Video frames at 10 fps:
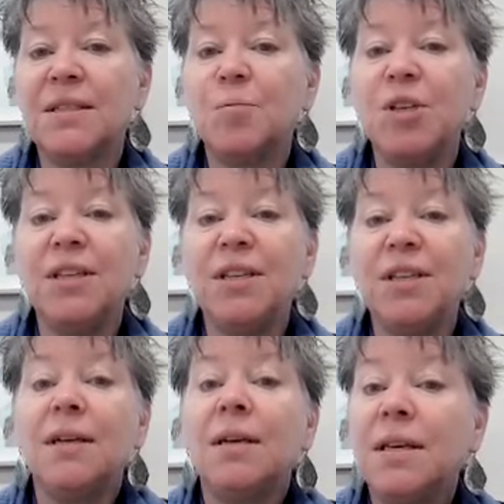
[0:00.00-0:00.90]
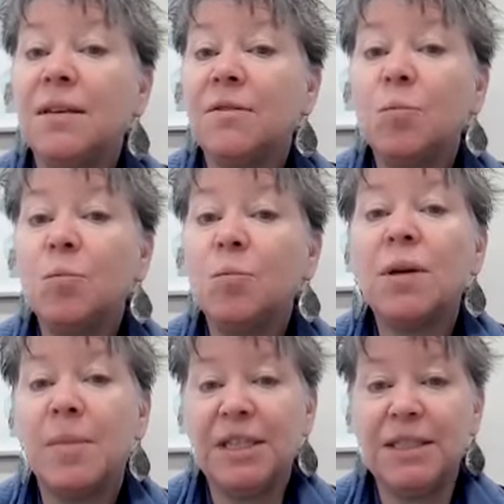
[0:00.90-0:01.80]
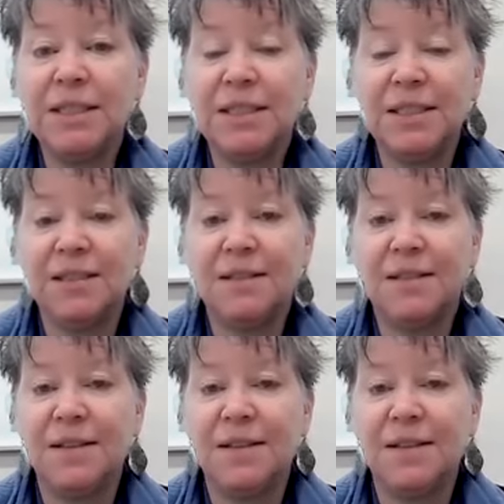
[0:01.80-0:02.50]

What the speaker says: to be even more abundant.